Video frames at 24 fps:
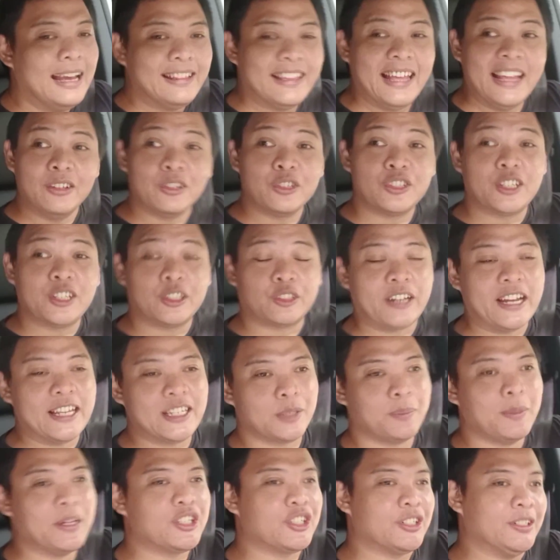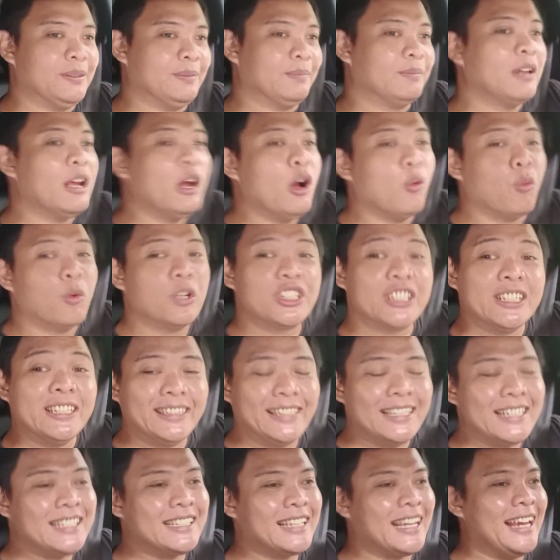Then there's the transmission, which in
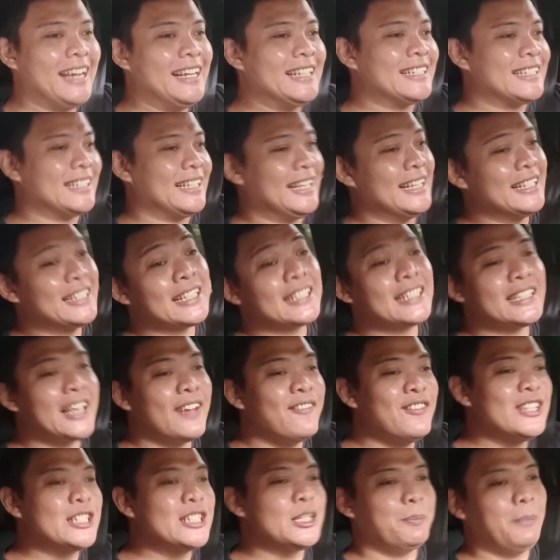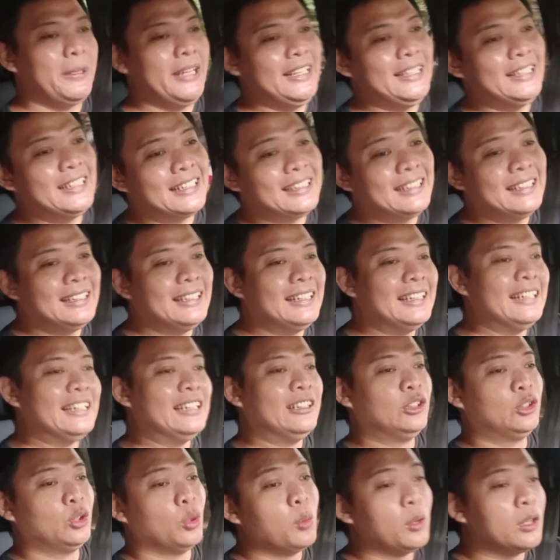this case is a 7-speed
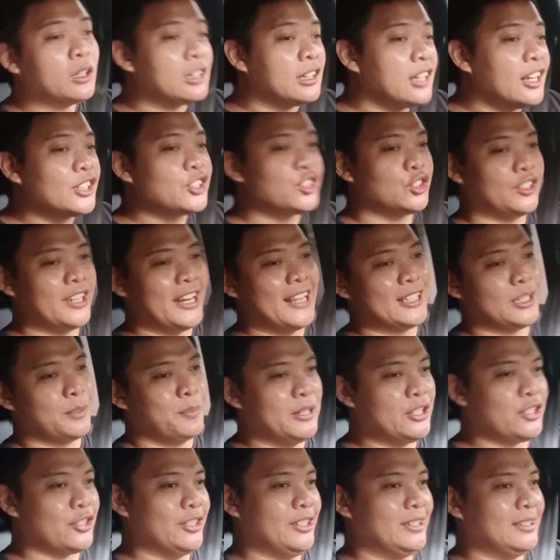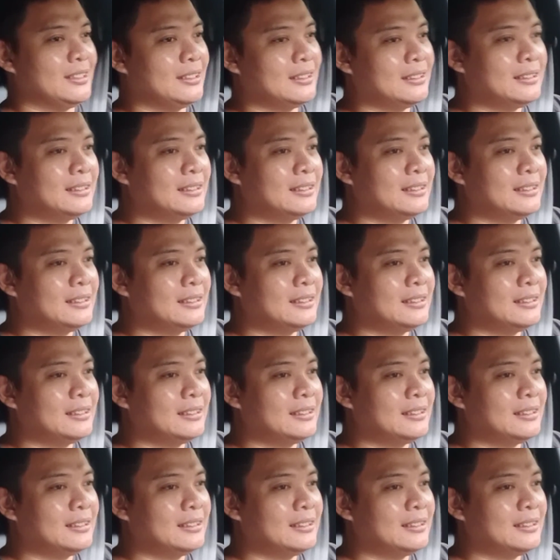dual clutch transmission.